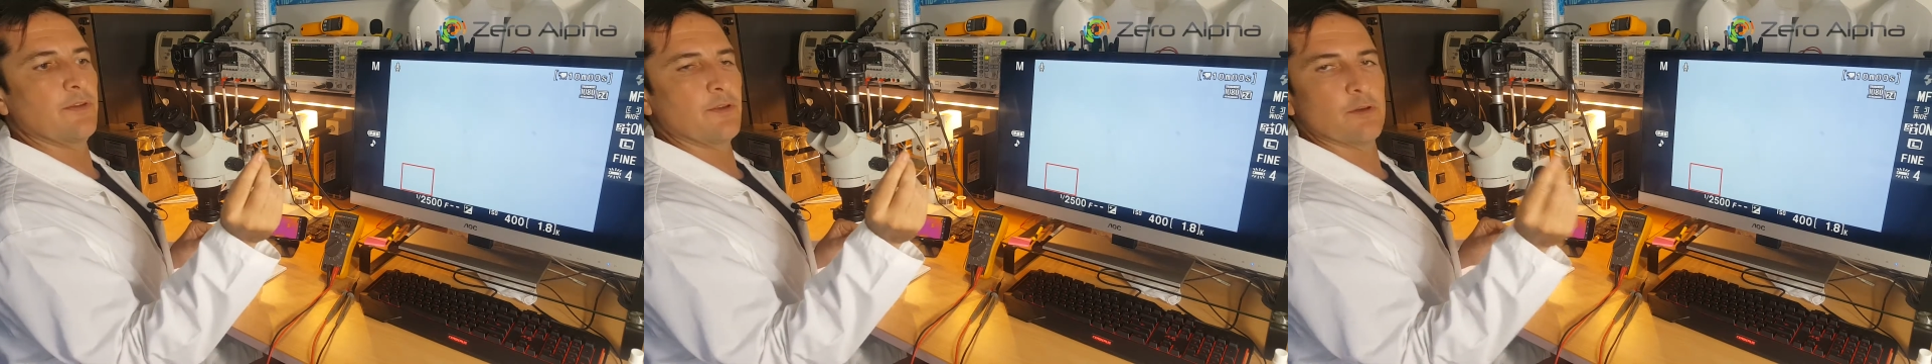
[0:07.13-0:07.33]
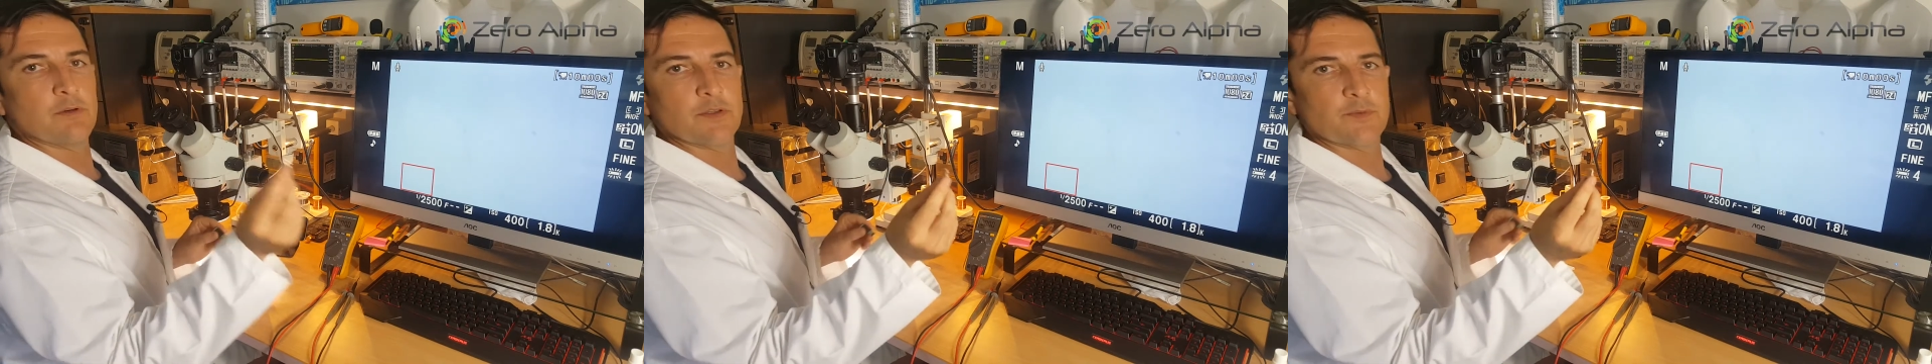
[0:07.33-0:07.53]

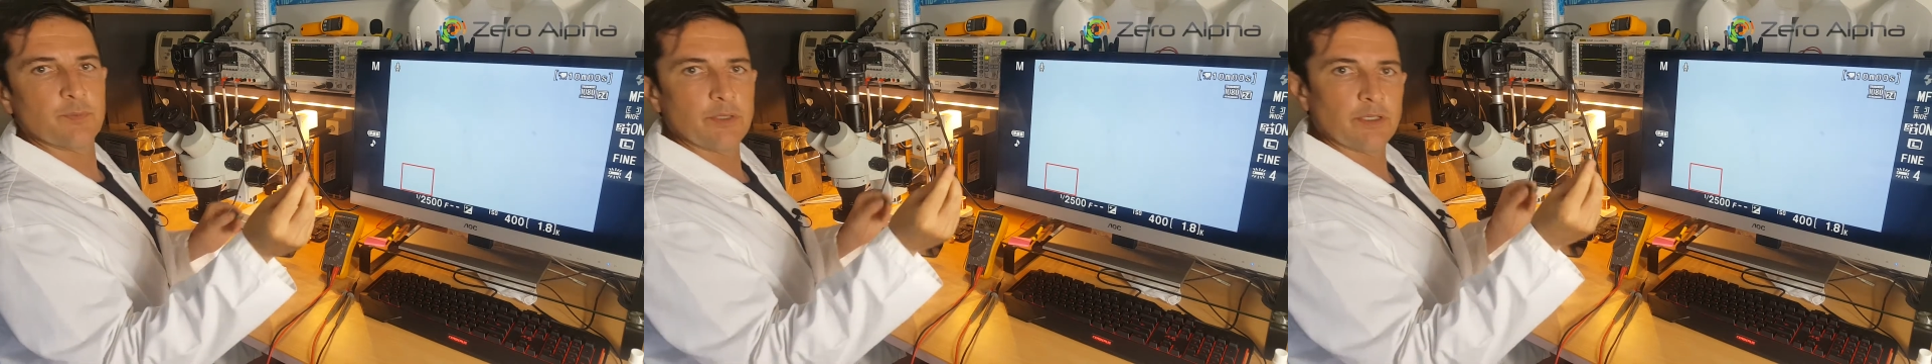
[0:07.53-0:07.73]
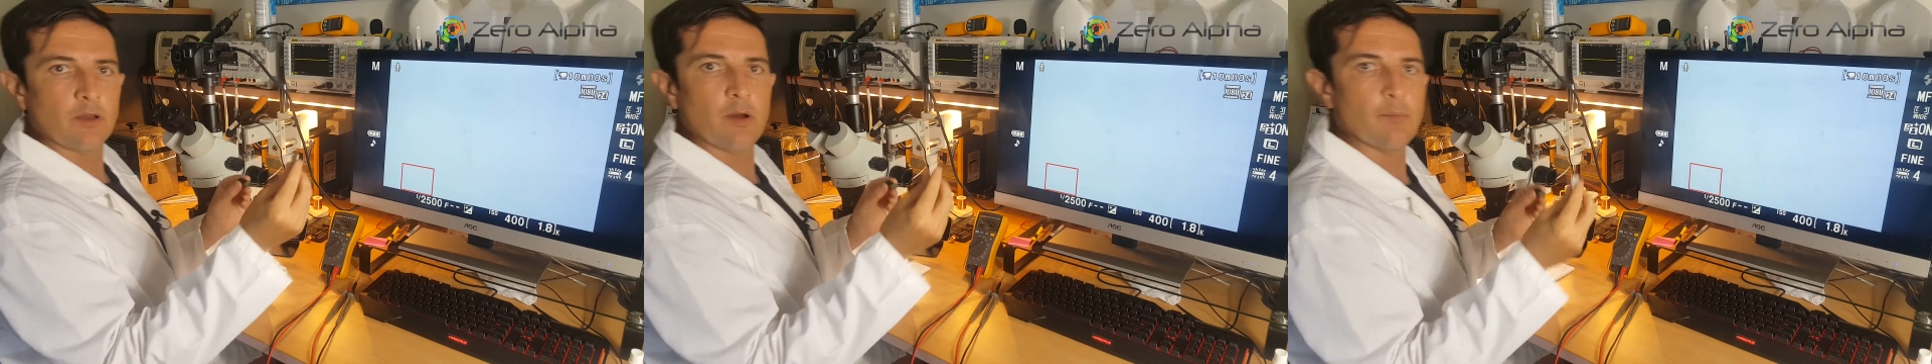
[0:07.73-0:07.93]
the
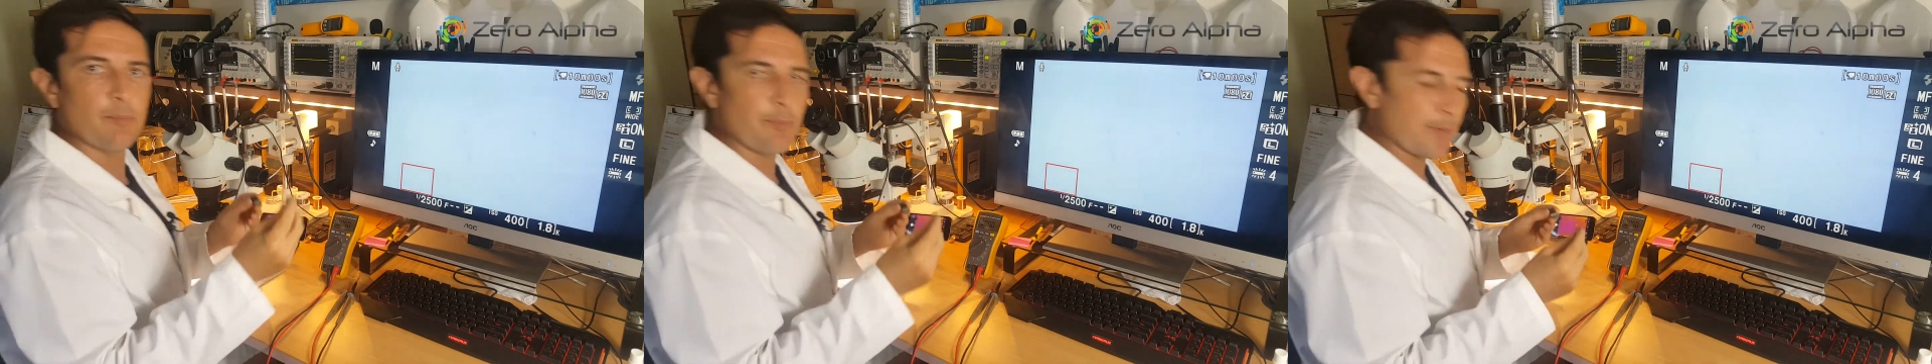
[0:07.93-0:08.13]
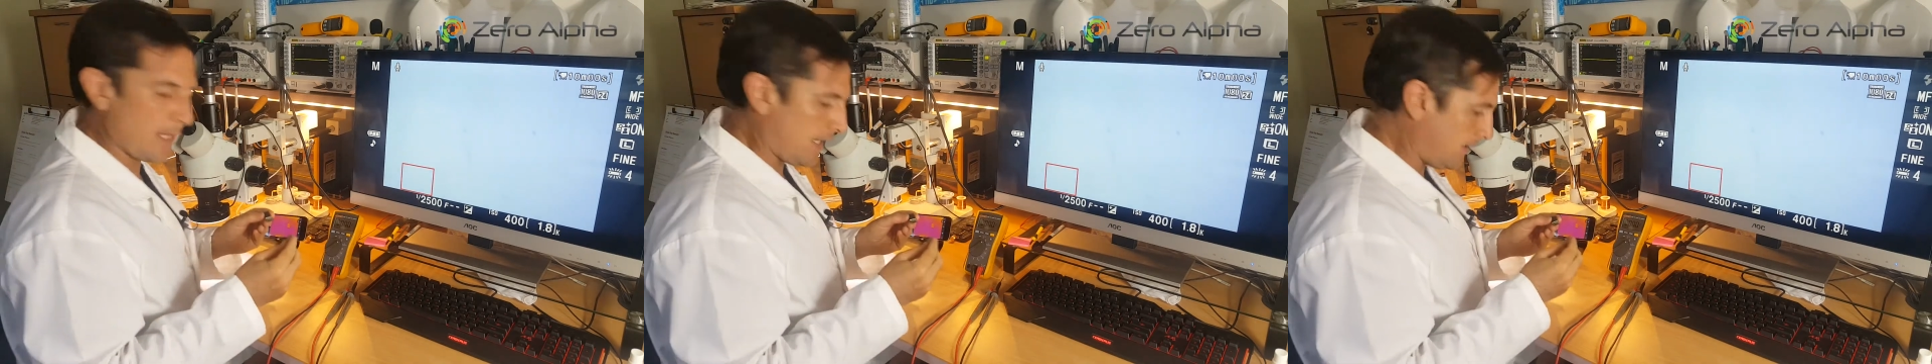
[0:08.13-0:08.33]
USB
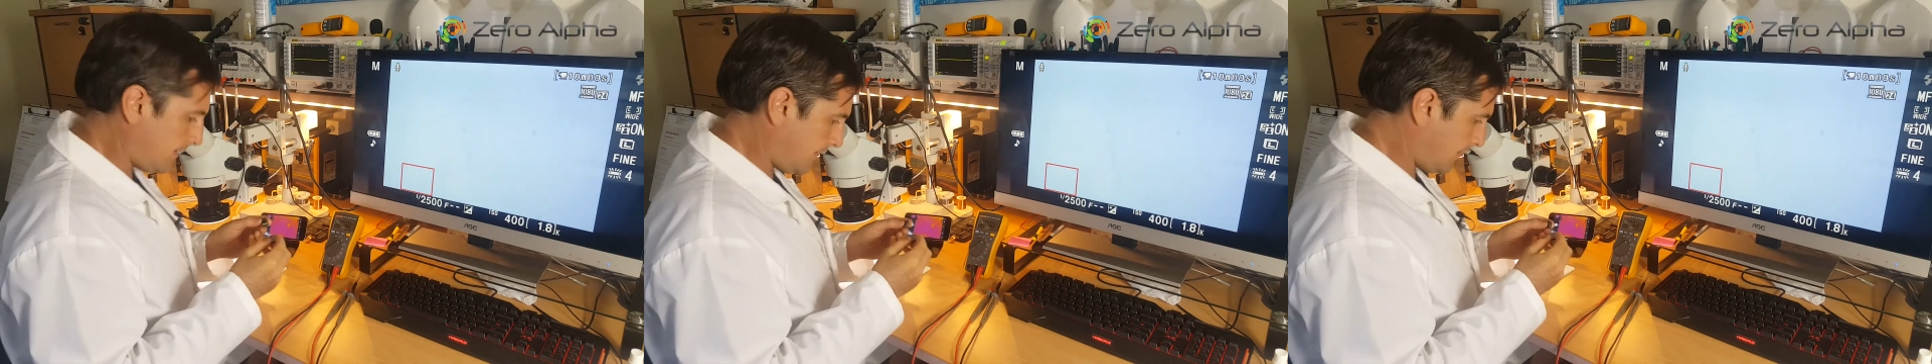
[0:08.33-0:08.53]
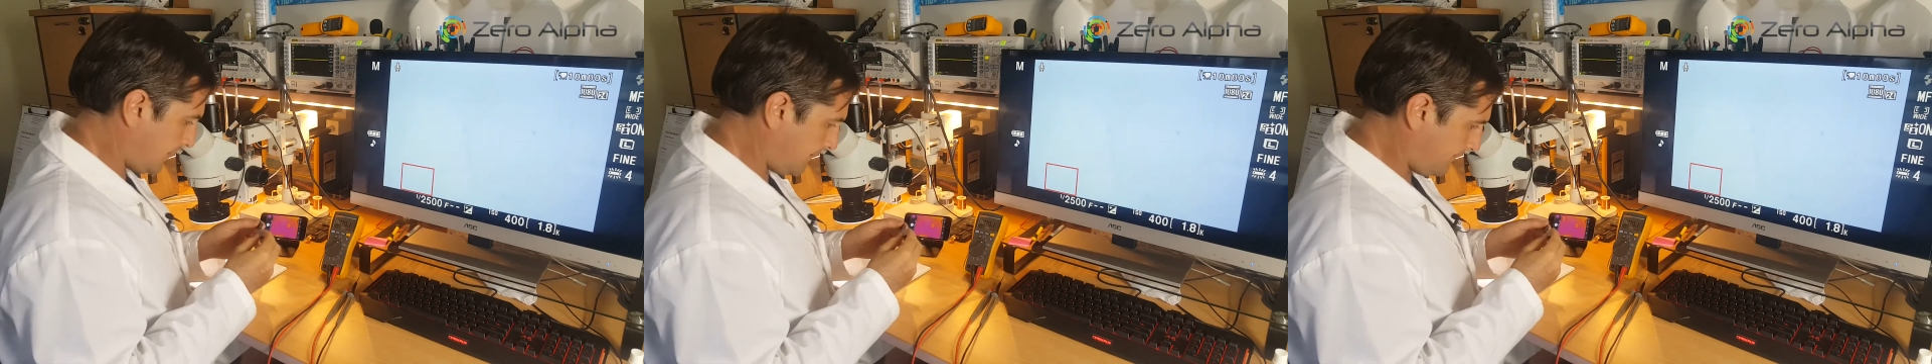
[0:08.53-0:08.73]
got
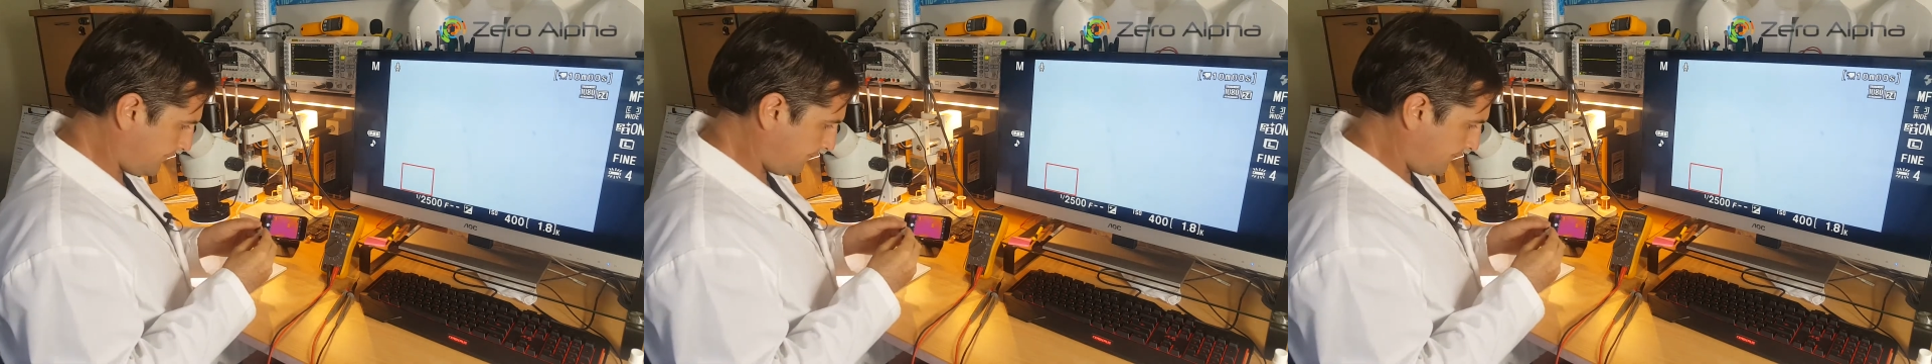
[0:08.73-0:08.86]
bent